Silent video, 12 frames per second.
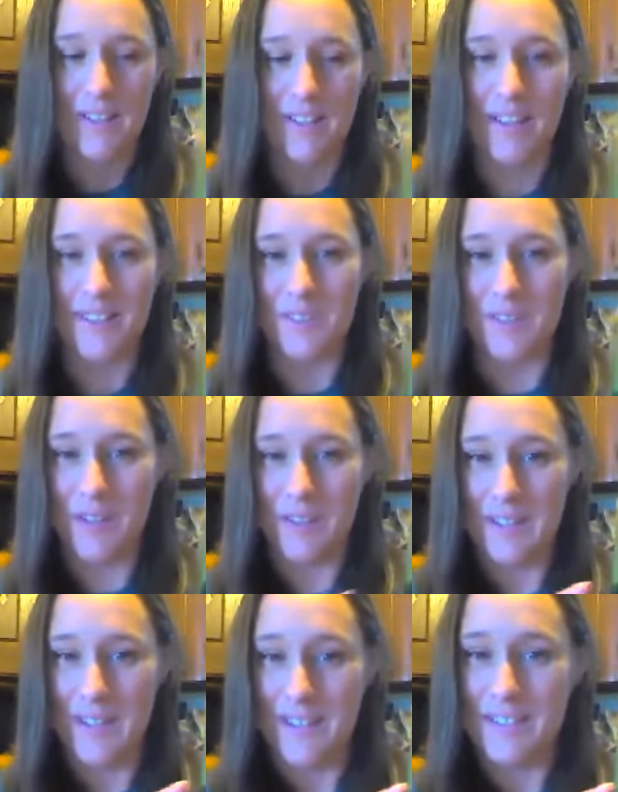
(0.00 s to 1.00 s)
Okay, so now
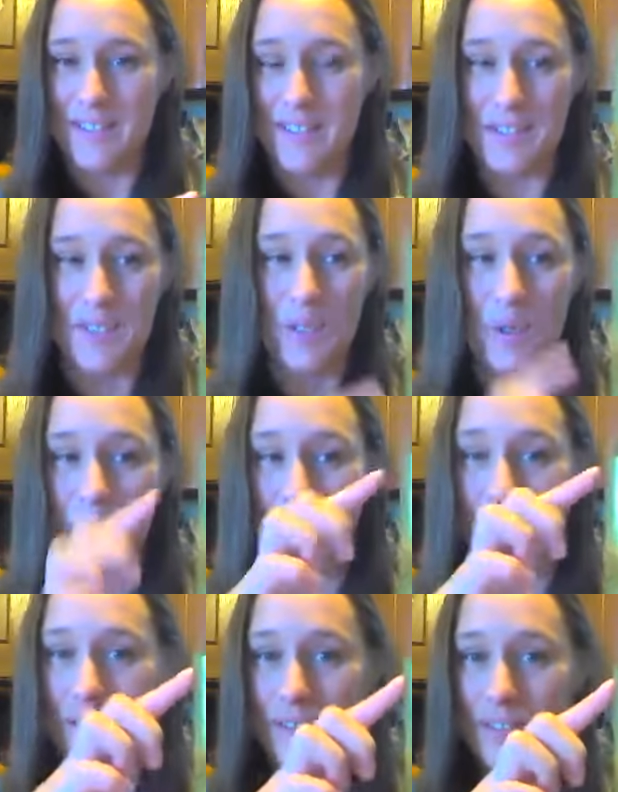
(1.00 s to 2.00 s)
again, since
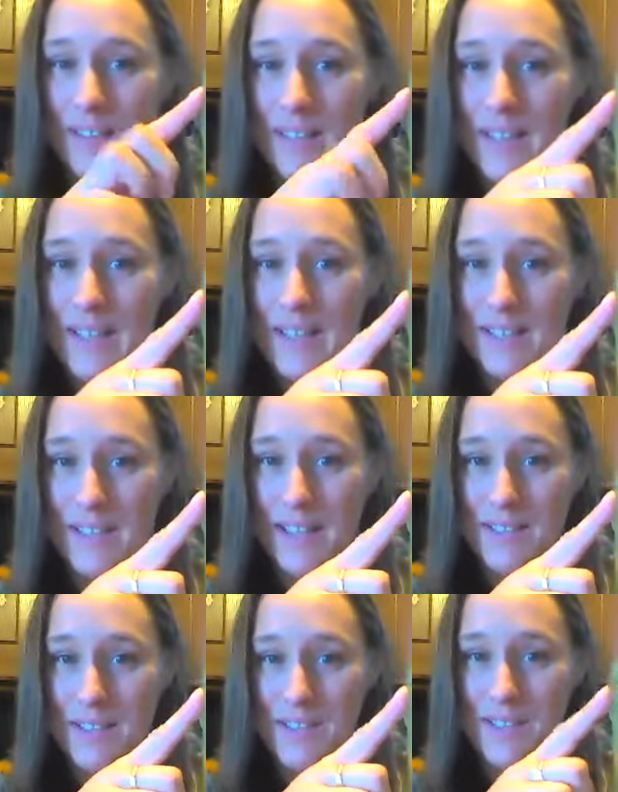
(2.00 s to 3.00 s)
oil is
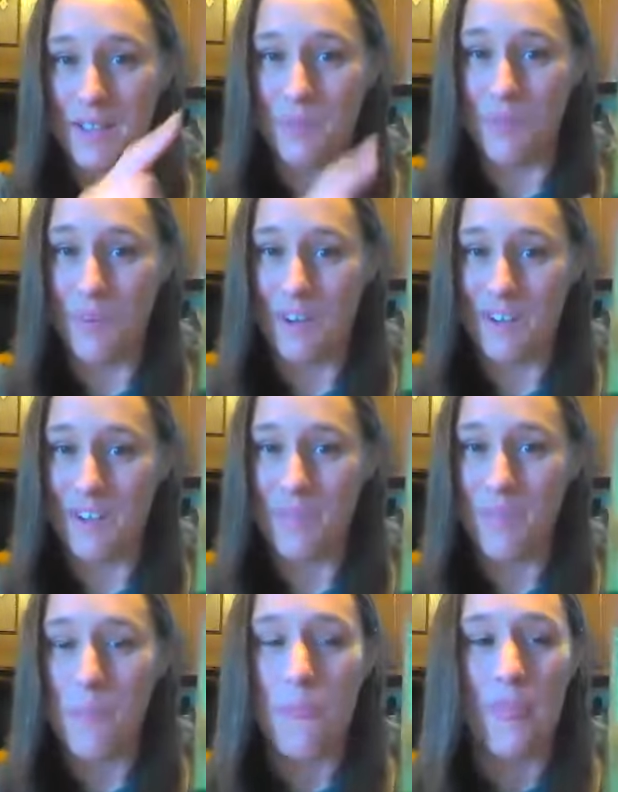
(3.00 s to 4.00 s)
less dense than water,
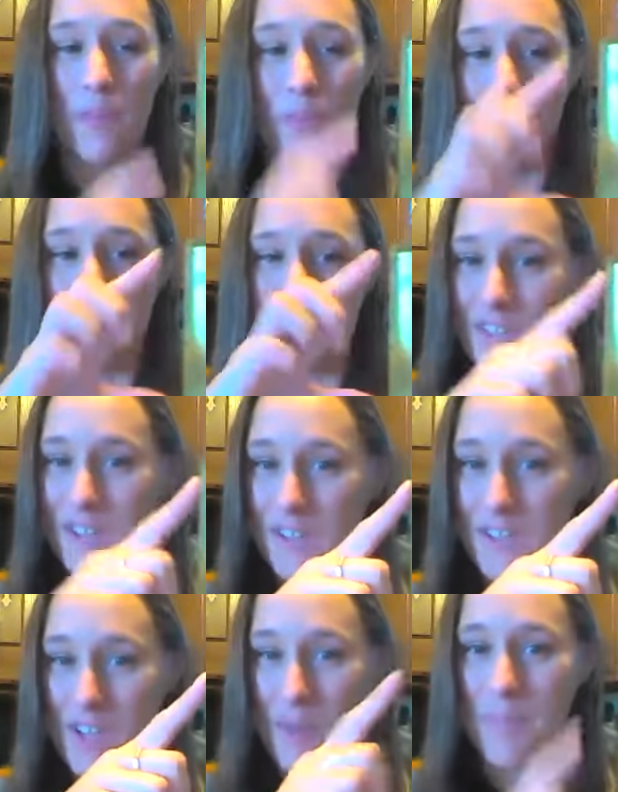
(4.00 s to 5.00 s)
the oil is sitting on
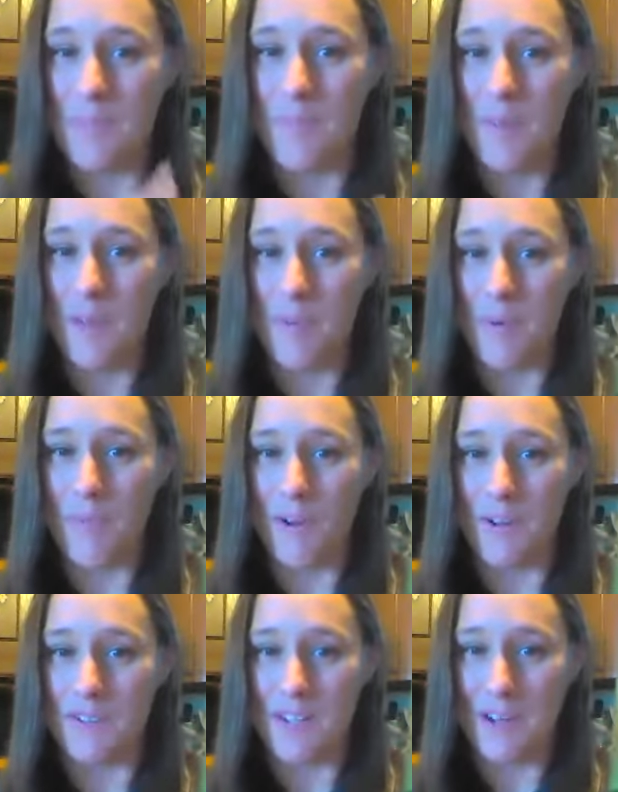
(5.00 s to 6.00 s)
top and my
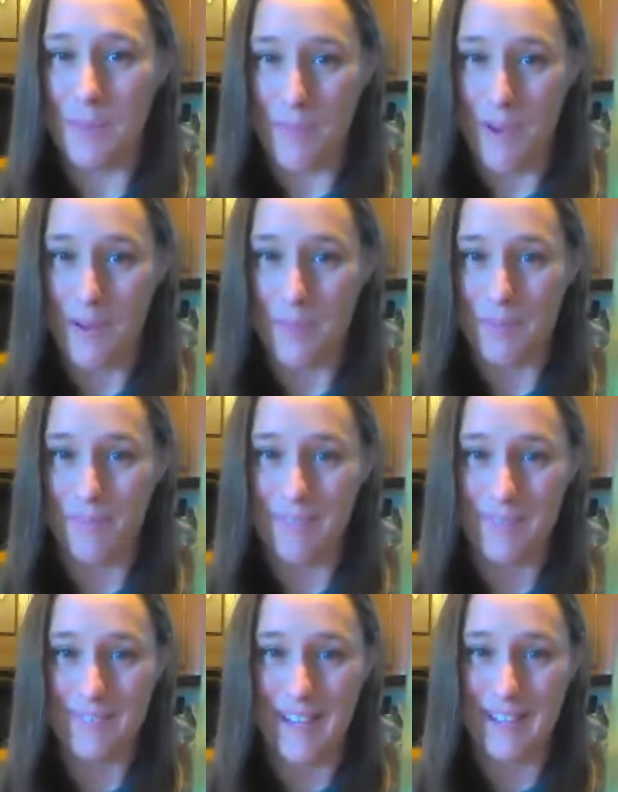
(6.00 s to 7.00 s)
water is down at the bottom,
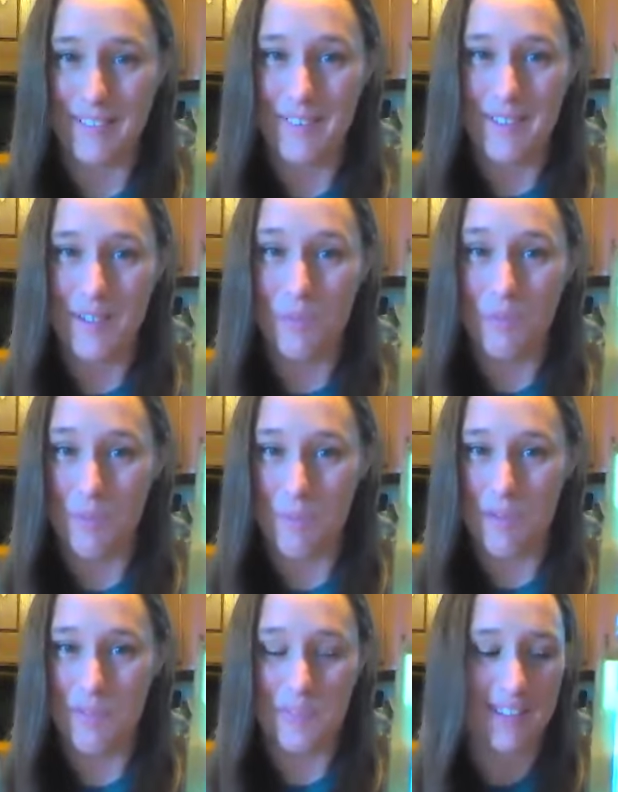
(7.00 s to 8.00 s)
okay, with my
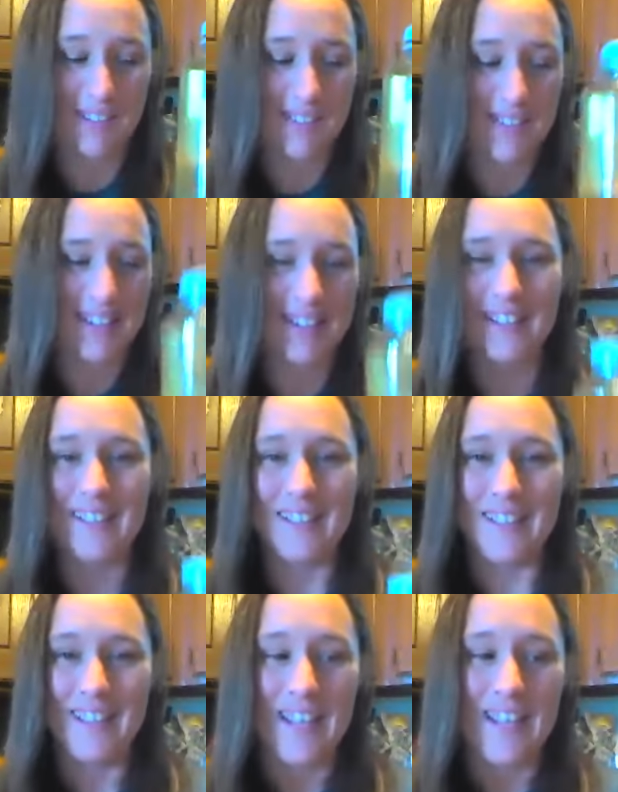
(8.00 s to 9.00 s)
food coloring in it.
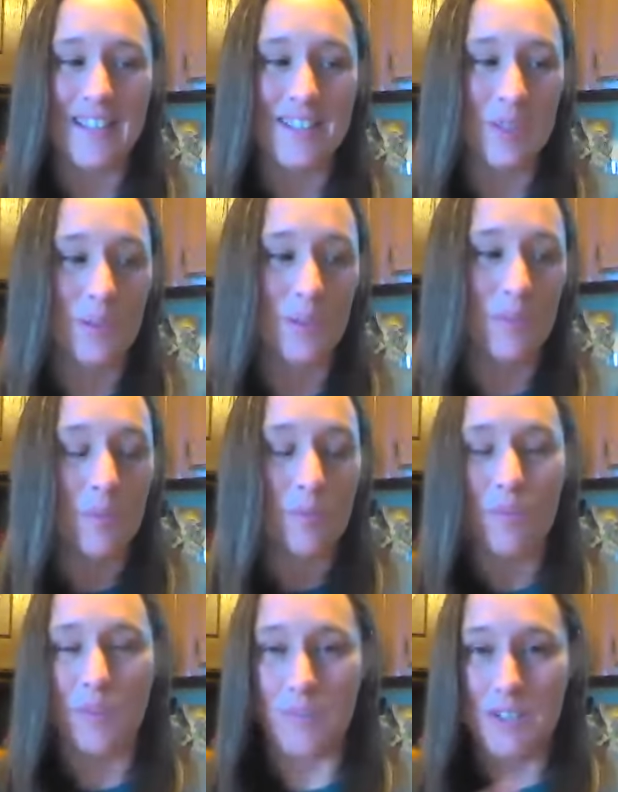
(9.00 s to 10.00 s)
And so
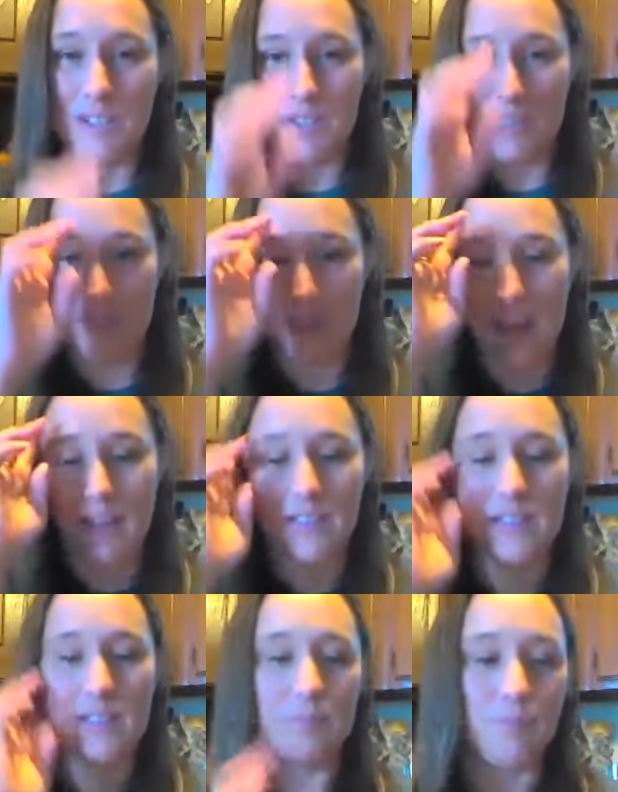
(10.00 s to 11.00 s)
what I'm going to do
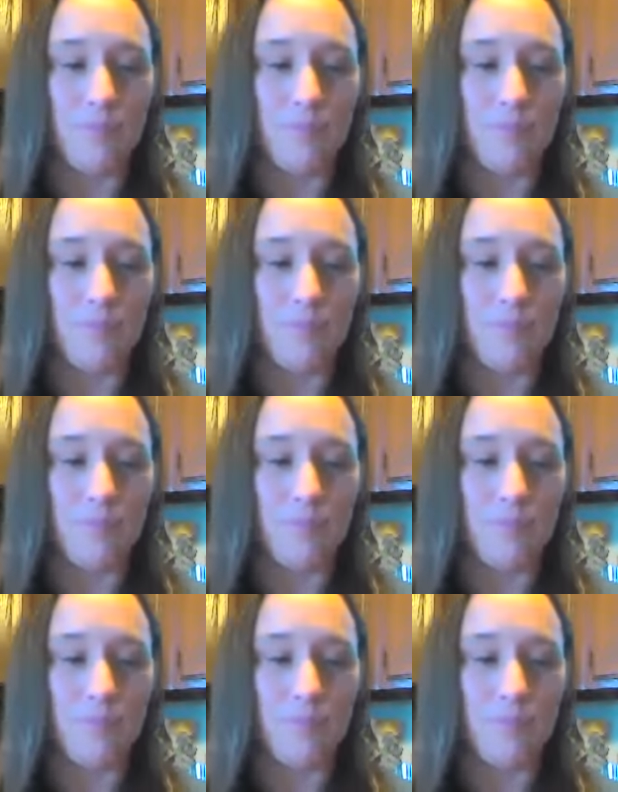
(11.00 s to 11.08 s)
next